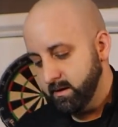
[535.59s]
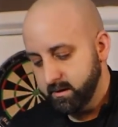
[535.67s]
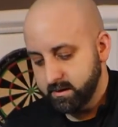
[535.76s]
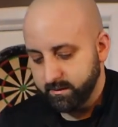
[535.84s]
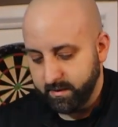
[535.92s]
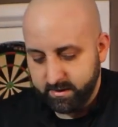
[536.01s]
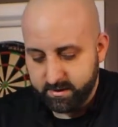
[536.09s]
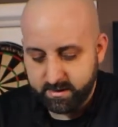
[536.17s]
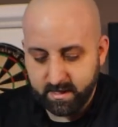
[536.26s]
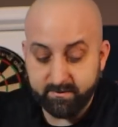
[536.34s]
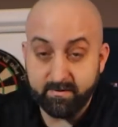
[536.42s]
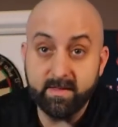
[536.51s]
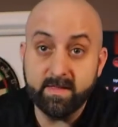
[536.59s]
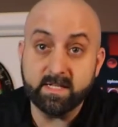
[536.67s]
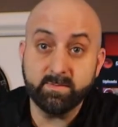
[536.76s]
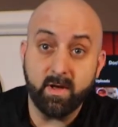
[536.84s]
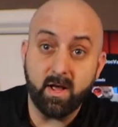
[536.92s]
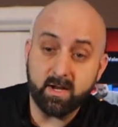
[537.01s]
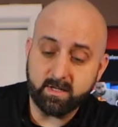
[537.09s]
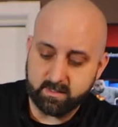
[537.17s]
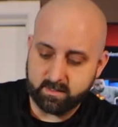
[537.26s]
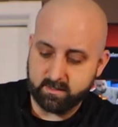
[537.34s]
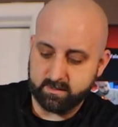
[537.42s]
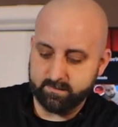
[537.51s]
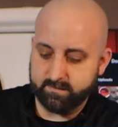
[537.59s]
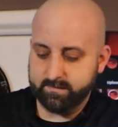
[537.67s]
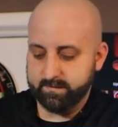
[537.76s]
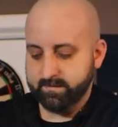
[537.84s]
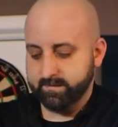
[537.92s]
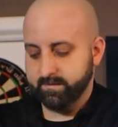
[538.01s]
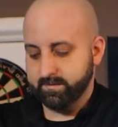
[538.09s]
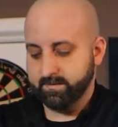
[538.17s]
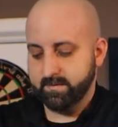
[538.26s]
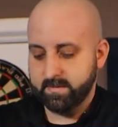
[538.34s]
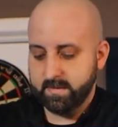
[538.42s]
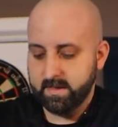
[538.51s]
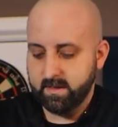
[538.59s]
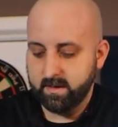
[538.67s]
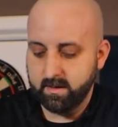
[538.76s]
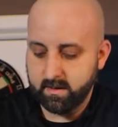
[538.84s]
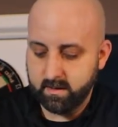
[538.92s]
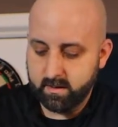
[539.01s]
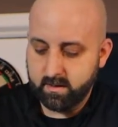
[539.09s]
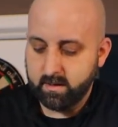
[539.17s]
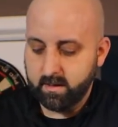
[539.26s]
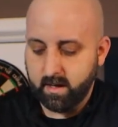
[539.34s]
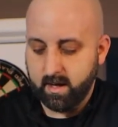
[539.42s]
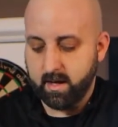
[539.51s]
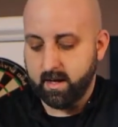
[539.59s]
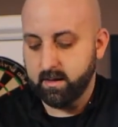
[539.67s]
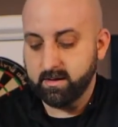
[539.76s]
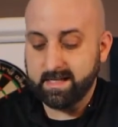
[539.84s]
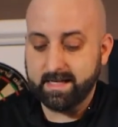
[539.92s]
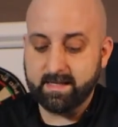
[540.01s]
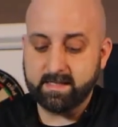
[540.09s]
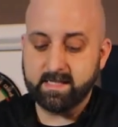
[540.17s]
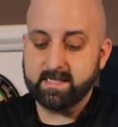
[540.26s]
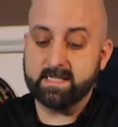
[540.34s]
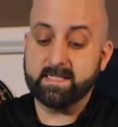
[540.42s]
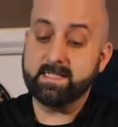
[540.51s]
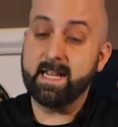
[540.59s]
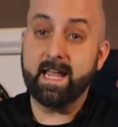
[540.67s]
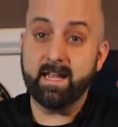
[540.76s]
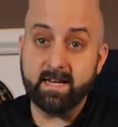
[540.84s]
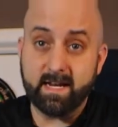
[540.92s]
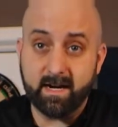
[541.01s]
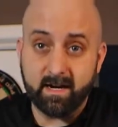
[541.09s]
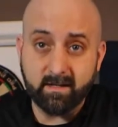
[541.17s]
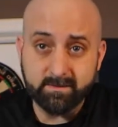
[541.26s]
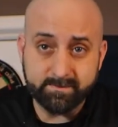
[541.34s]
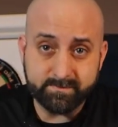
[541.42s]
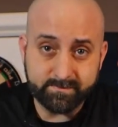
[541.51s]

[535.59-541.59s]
Some other stuff in this box. It looks like this is the stand here